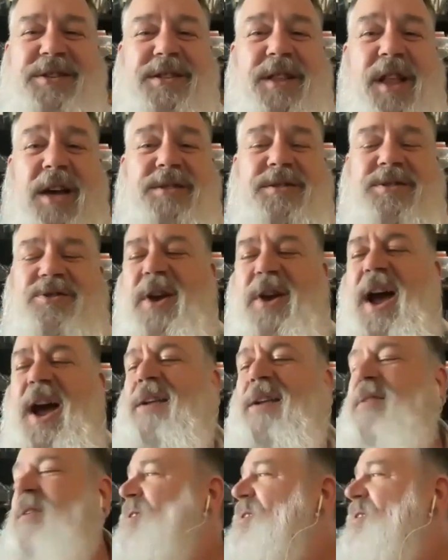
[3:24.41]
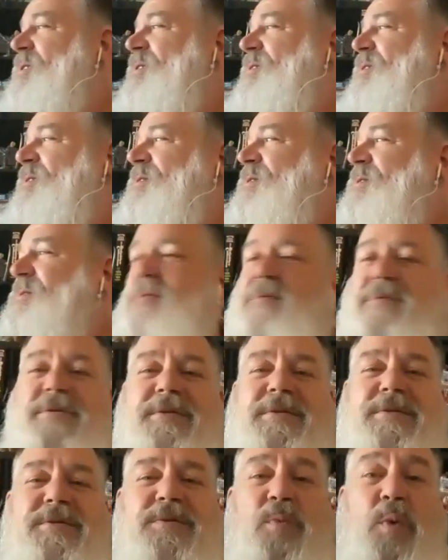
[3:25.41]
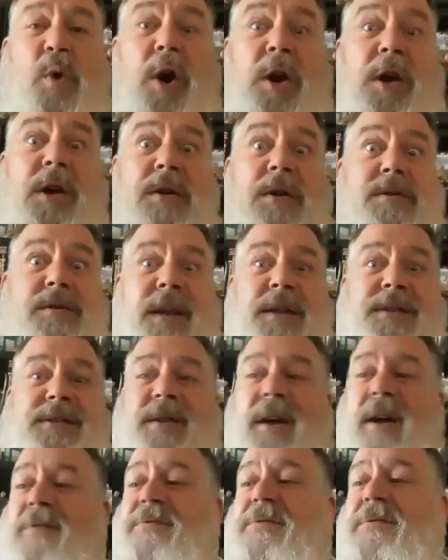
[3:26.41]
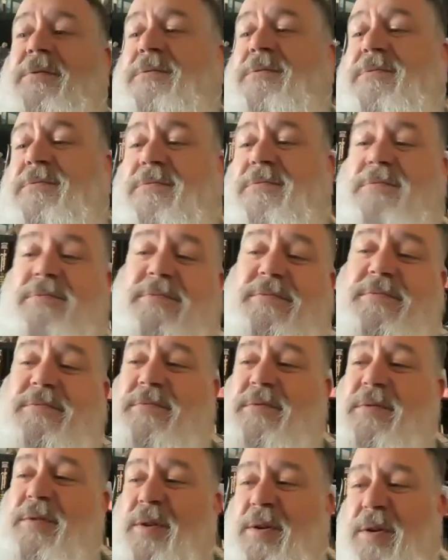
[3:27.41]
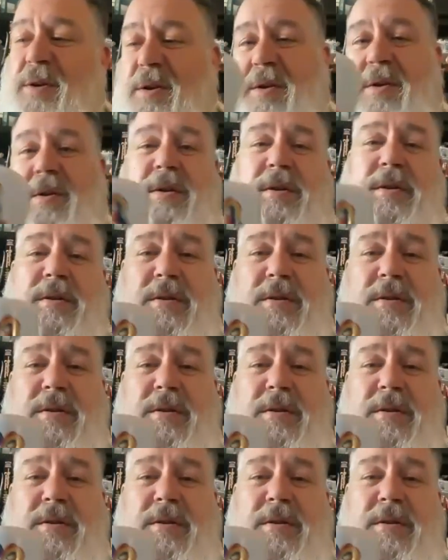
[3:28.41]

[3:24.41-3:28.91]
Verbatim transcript: lost tracks work and stuff. It